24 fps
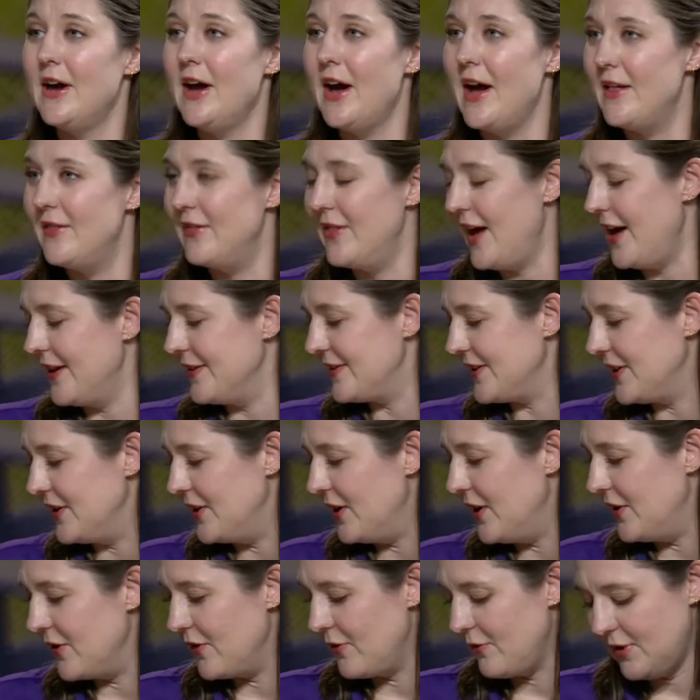and that's
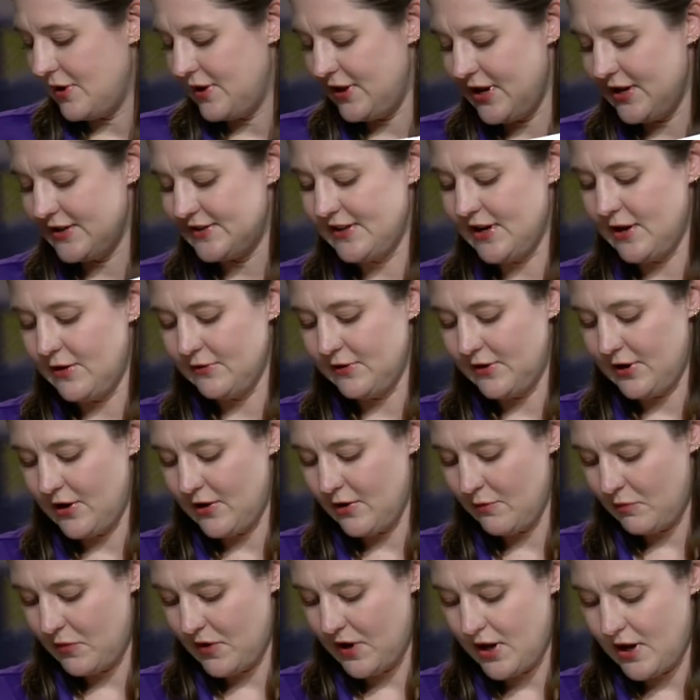another one that's out
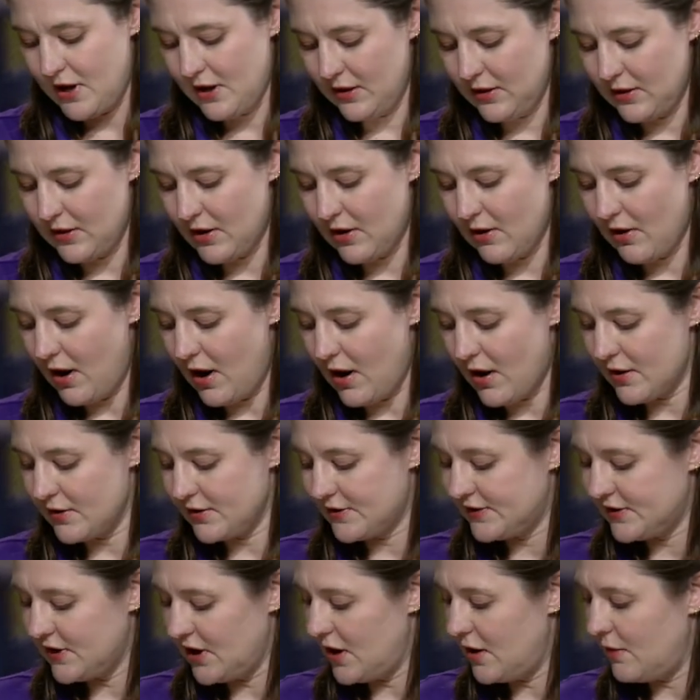there. But there are
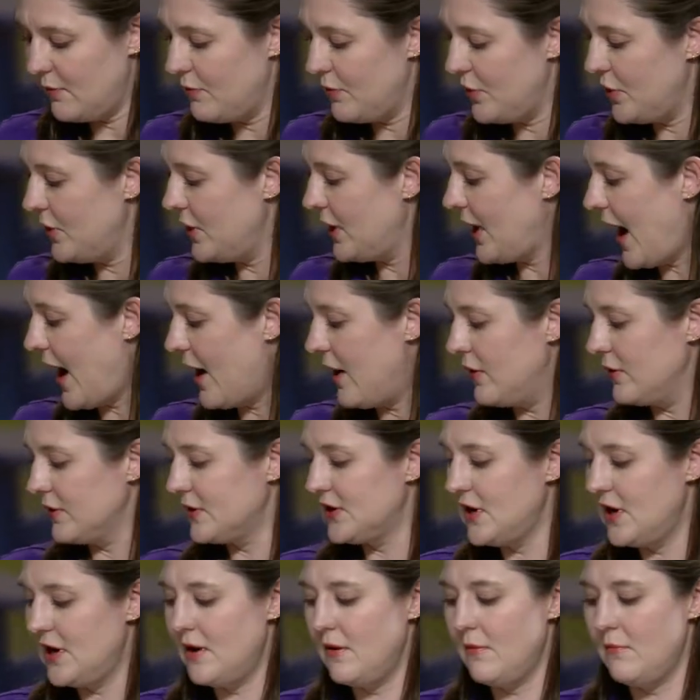some put
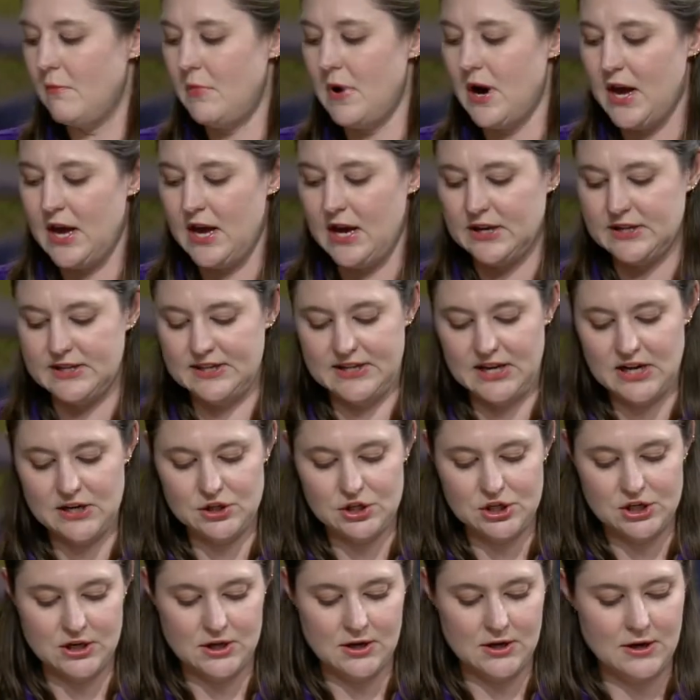out by
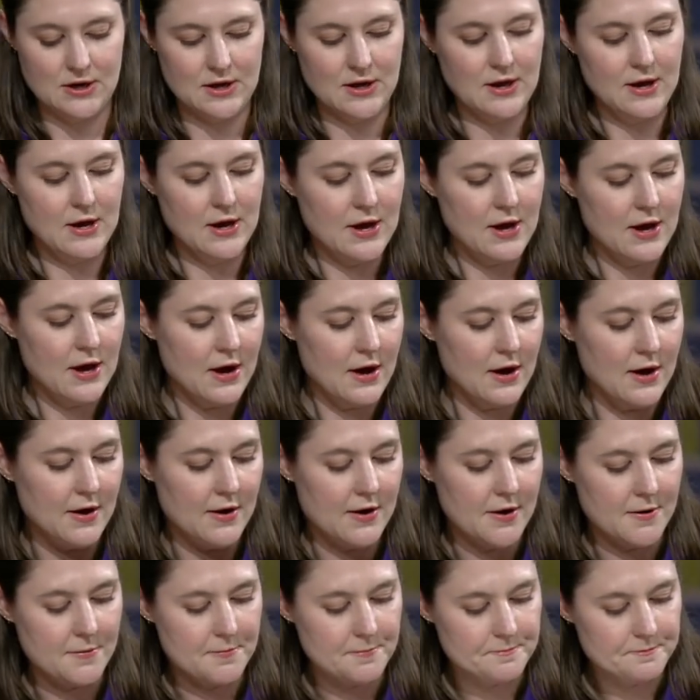extension
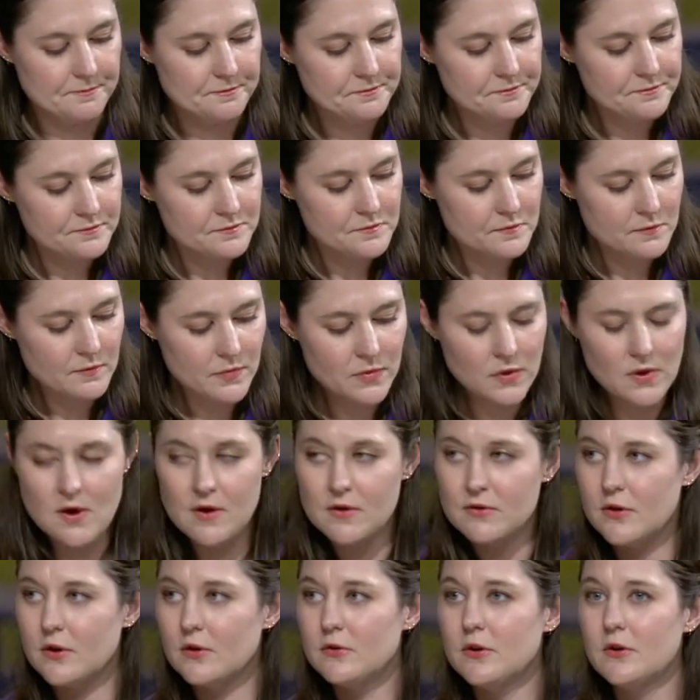um,
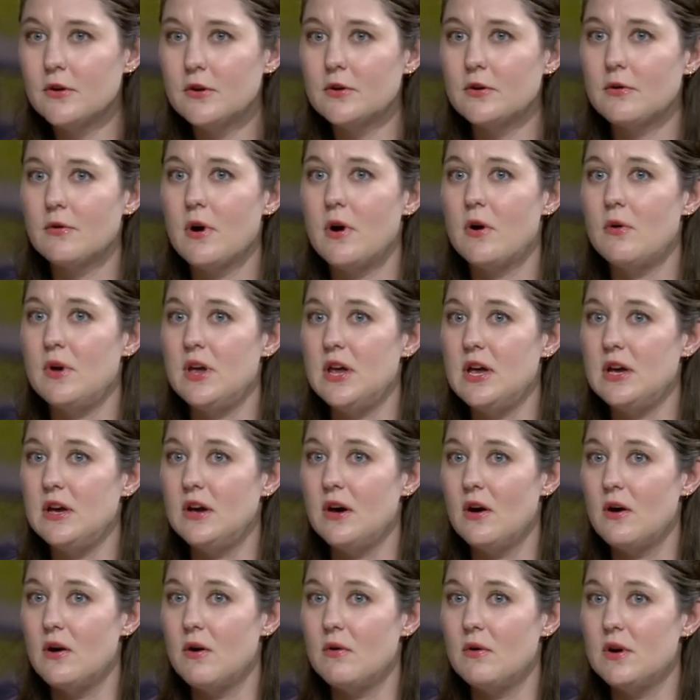the Learn, Grow, Eat,
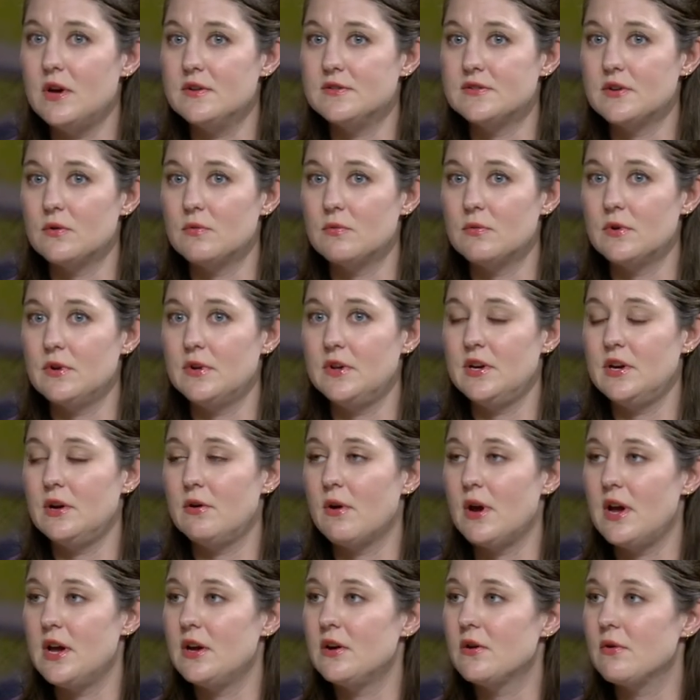Go is a really
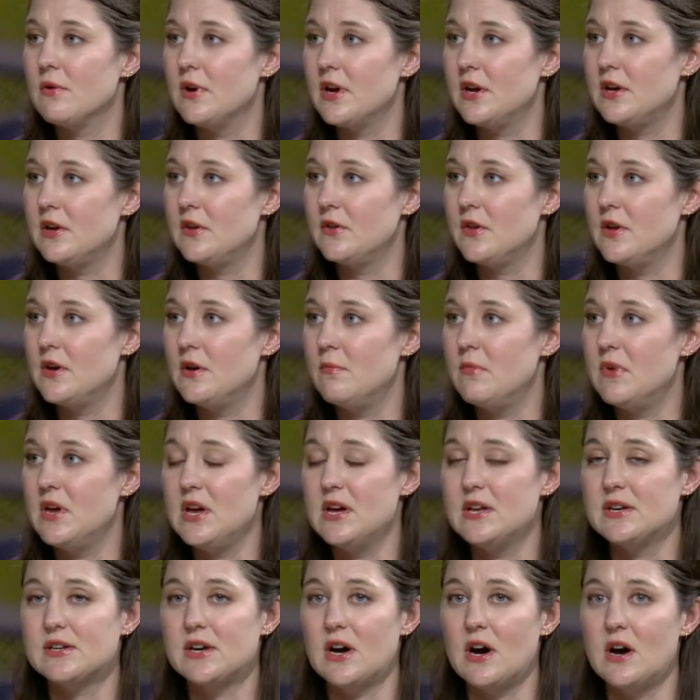great curriculum.
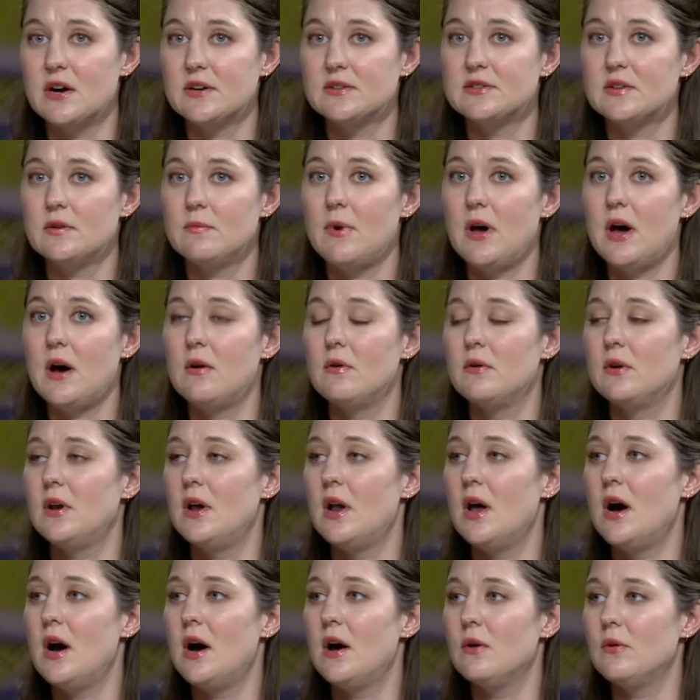It talks about
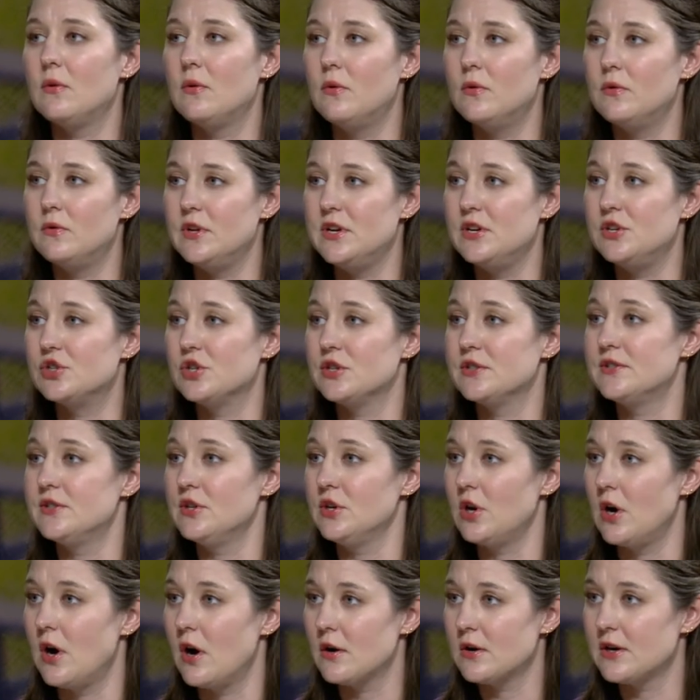not only just the
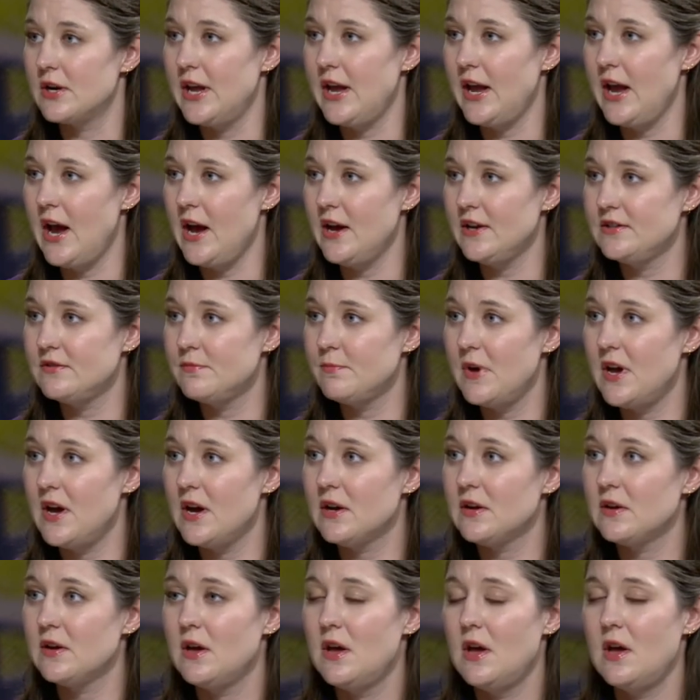gardening
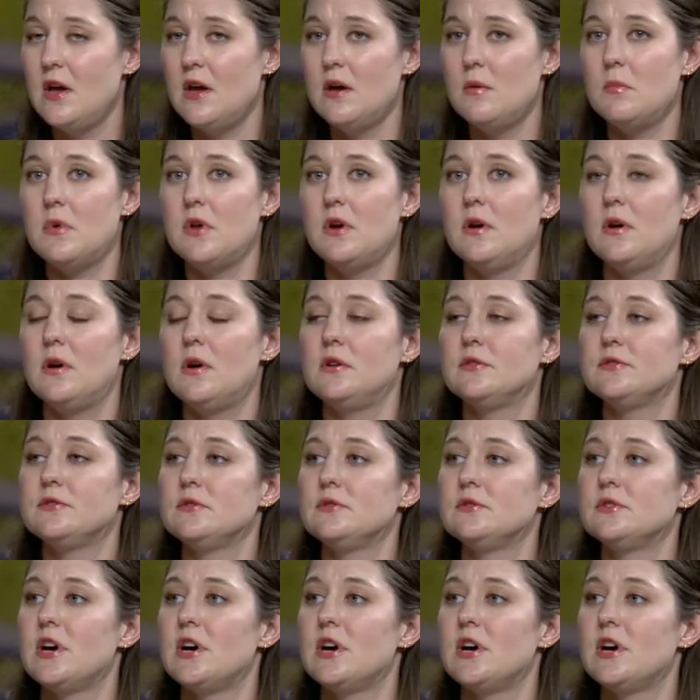aspect, mm -hmm. but mm-hmm. it also